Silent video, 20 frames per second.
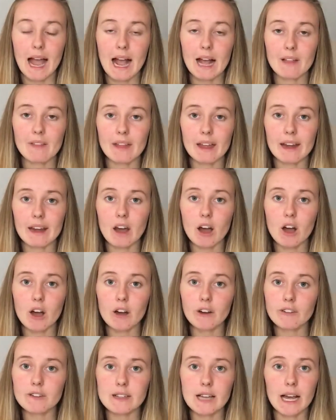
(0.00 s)
And then
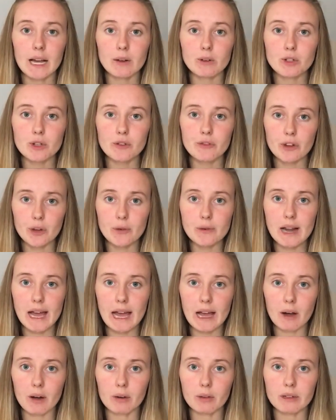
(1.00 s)
after, how do you feel
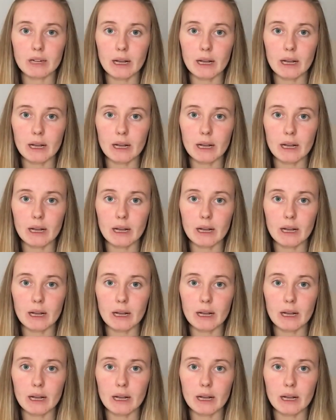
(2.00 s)
now?